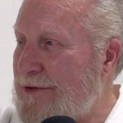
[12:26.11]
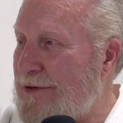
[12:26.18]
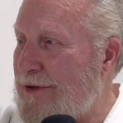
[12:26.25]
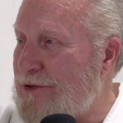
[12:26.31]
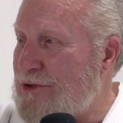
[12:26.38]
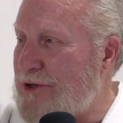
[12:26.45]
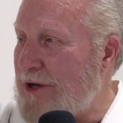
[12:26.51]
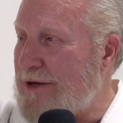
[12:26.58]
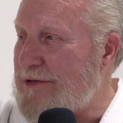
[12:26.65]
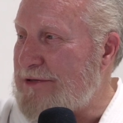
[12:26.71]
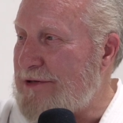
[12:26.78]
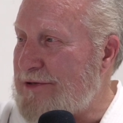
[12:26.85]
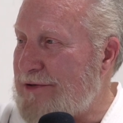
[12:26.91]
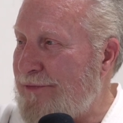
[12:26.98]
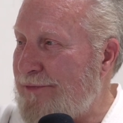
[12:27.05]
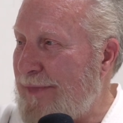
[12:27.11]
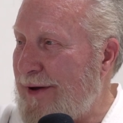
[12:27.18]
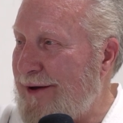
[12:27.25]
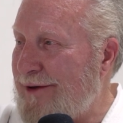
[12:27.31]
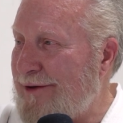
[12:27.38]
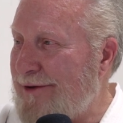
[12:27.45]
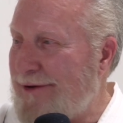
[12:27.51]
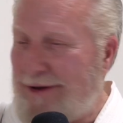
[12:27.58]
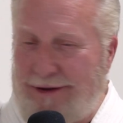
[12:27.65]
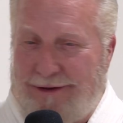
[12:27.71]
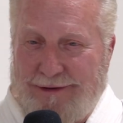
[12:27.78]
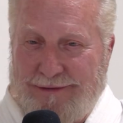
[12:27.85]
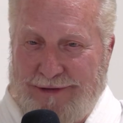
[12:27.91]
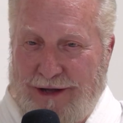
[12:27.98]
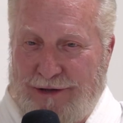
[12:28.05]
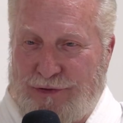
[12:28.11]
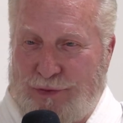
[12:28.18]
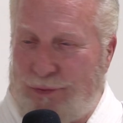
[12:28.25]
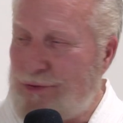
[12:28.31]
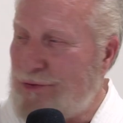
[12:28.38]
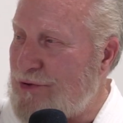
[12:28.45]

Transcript: the genesis of my Daito-ryu